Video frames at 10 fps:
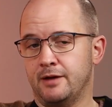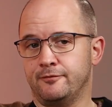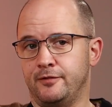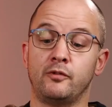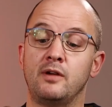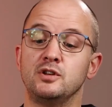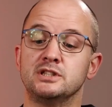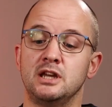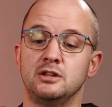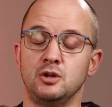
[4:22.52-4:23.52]
For every
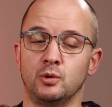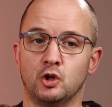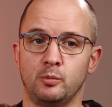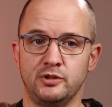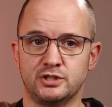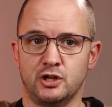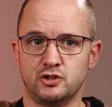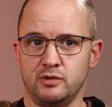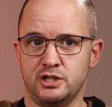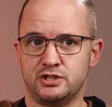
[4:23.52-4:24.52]
date that you want a copy of the
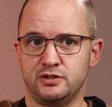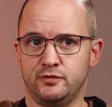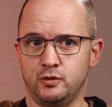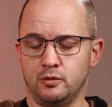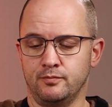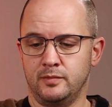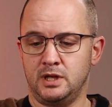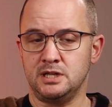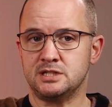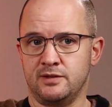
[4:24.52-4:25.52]
title register for,
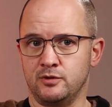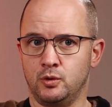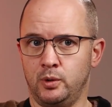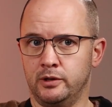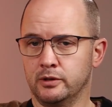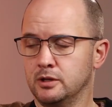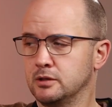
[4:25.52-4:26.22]
it's £7.